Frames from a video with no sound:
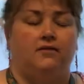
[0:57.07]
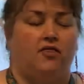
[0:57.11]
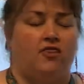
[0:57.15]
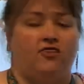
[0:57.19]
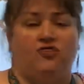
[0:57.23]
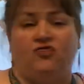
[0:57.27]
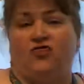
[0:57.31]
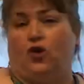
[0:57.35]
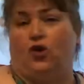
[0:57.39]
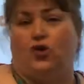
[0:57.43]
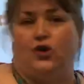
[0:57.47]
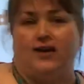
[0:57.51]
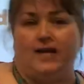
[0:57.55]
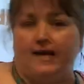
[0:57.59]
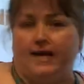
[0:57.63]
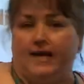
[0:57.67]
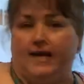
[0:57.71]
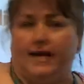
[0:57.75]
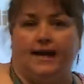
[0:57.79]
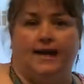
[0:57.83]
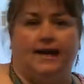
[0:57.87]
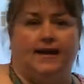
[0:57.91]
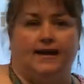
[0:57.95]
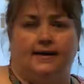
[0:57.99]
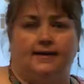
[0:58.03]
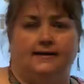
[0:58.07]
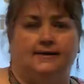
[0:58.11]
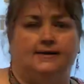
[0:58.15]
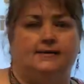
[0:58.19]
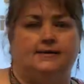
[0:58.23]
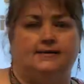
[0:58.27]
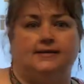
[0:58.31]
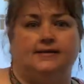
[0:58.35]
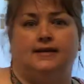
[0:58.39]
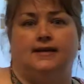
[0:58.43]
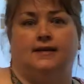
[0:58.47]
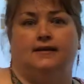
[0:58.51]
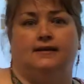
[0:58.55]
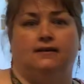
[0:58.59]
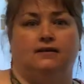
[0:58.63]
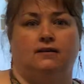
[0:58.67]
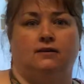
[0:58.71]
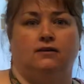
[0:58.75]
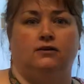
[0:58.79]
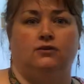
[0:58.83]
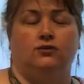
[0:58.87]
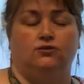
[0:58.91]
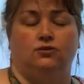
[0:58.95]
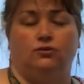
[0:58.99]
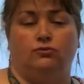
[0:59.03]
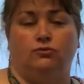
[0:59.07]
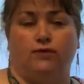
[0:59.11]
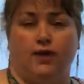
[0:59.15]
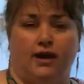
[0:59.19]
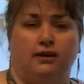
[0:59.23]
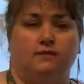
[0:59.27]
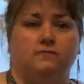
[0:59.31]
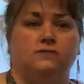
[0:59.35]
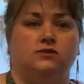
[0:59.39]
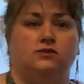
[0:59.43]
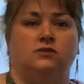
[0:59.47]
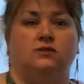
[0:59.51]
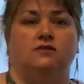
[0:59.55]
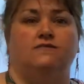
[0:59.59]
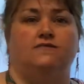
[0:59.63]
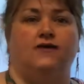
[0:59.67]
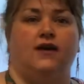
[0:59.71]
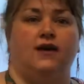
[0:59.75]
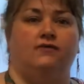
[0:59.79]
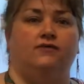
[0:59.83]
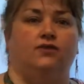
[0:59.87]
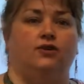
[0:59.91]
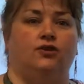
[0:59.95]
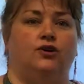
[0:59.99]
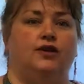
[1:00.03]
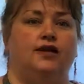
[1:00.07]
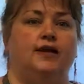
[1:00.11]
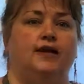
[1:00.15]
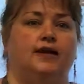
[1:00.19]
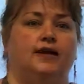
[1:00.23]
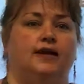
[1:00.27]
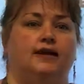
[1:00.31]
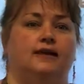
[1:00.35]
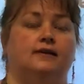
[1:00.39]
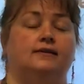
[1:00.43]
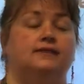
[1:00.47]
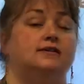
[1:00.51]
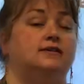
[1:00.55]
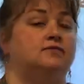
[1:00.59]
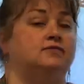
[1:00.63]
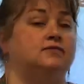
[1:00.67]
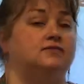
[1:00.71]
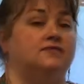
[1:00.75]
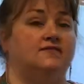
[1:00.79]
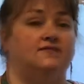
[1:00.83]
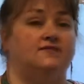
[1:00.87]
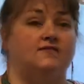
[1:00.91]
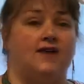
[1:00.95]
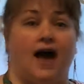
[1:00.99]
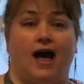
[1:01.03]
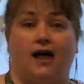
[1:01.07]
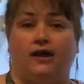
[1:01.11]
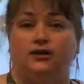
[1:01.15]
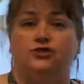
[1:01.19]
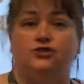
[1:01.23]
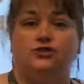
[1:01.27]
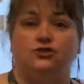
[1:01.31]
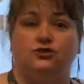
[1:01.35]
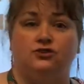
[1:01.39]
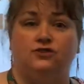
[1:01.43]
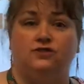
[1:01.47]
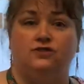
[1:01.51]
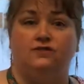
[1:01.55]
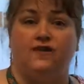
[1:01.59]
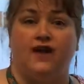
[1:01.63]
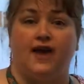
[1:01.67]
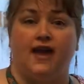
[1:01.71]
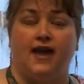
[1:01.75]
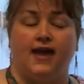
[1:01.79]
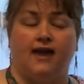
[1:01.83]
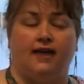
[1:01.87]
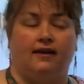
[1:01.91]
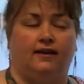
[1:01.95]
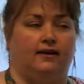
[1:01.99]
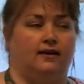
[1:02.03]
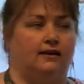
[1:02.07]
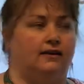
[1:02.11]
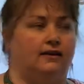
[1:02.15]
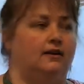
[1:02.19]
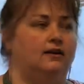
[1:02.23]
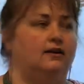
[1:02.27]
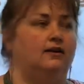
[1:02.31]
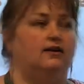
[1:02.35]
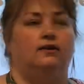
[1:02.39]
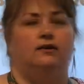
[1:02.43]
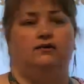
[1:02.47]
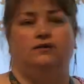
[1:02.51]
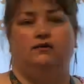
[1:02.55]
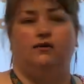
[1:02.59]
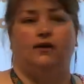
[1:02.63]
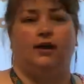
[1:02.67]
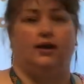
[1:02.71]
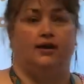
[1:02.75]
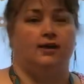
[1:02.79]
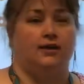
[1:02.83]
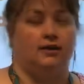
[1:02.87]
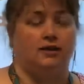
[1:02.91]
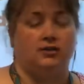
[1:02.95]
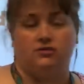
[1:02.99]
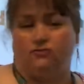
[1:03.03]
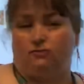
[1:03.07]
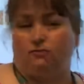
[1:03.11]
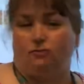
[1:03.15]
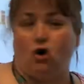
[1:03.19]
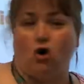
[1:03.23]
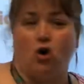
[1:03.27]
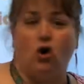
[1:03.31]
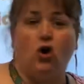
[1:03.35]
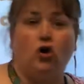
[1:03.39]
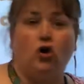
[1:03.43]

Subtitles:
30 kids, do a random survey of 30 kids that was a valid survey, like you got kids from all